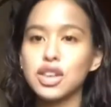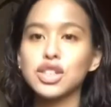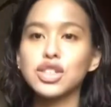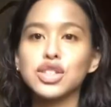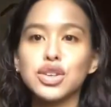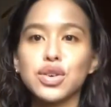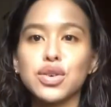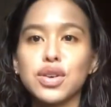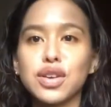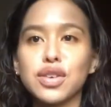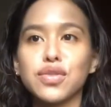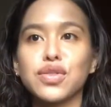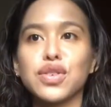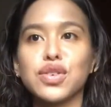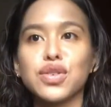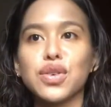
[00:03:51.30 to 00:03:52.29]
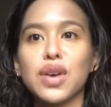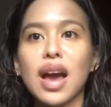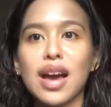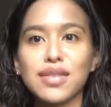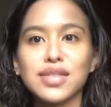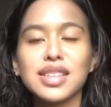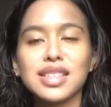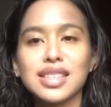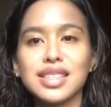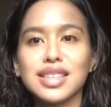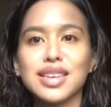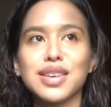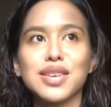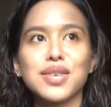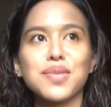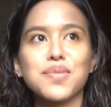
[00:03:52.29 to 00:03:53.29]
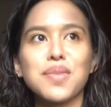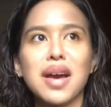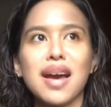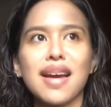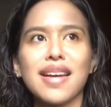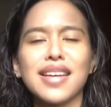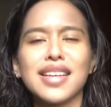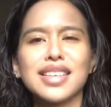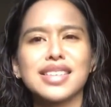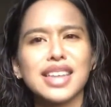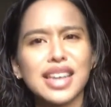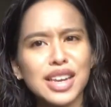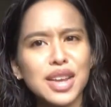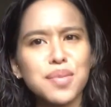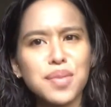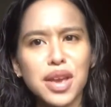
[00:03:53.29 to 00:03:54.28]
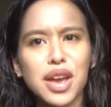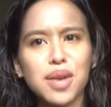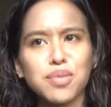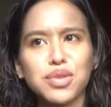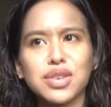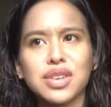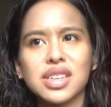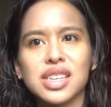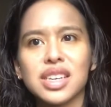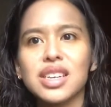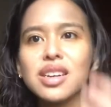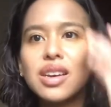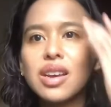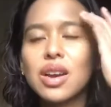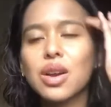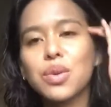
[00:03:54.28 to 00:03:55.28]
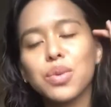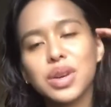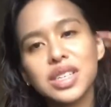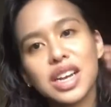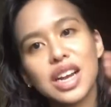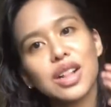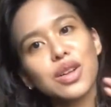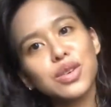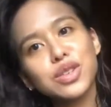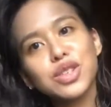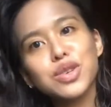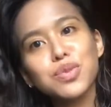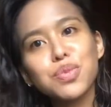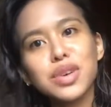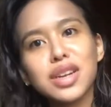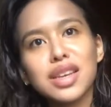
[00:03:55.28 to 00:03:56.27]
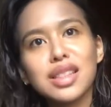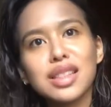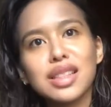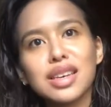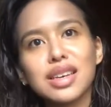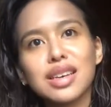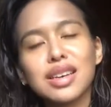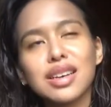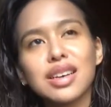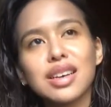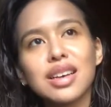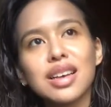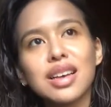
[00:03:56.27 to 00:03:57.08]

So if you haven't seen my daily makeup routine, which I'll also put in the